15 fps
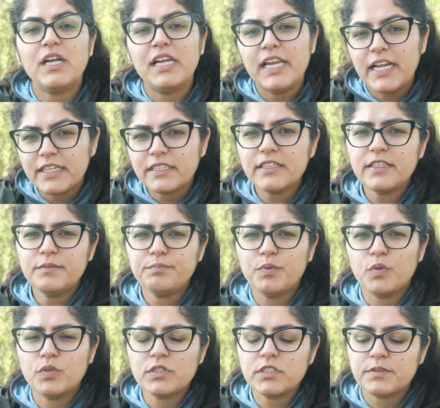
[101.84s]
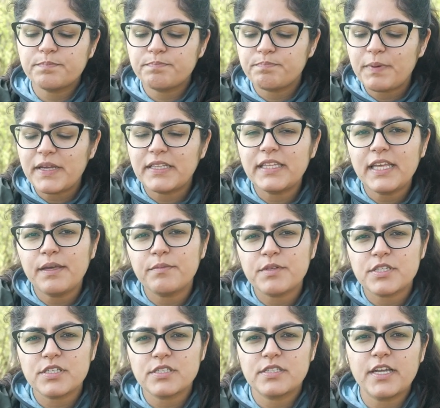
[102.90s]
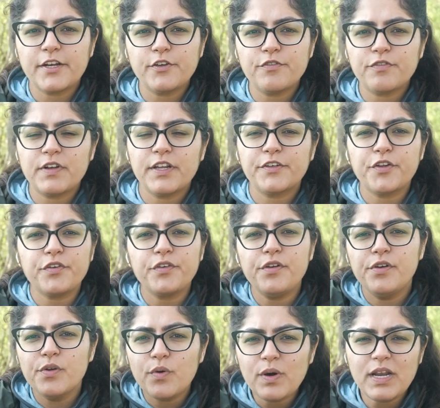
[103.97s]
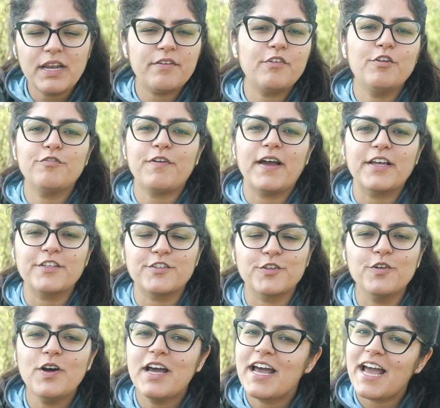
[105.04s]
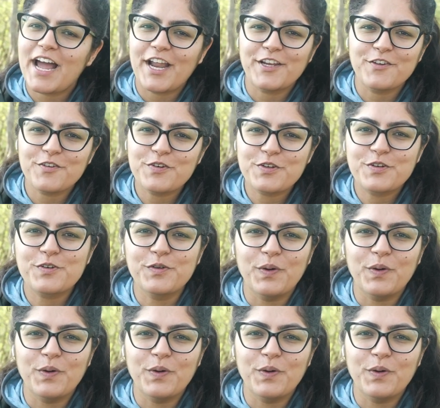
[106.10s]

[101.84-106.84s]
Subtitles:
later in post, pick the images that you've clicked on a lower level of ISO and you're good to